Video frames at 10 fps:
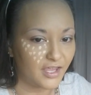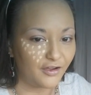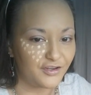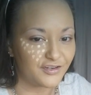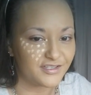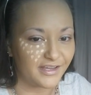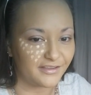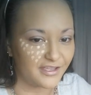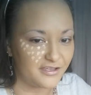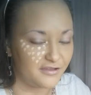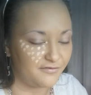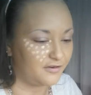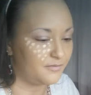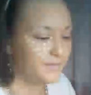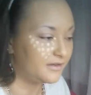Oh, you're saying thank you
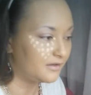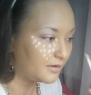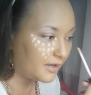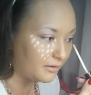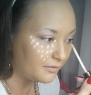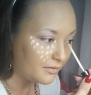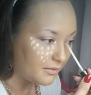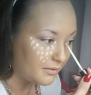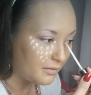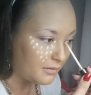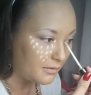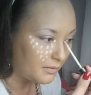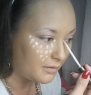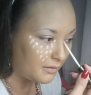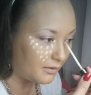for Amanda, okay.
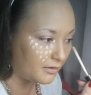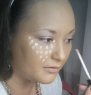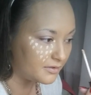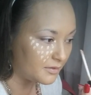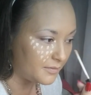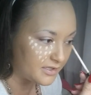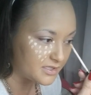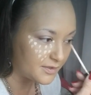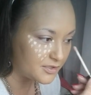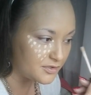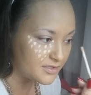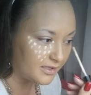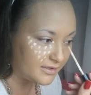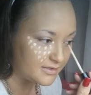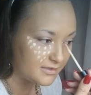Or Amanda's picture's
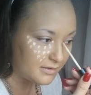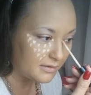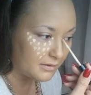nice.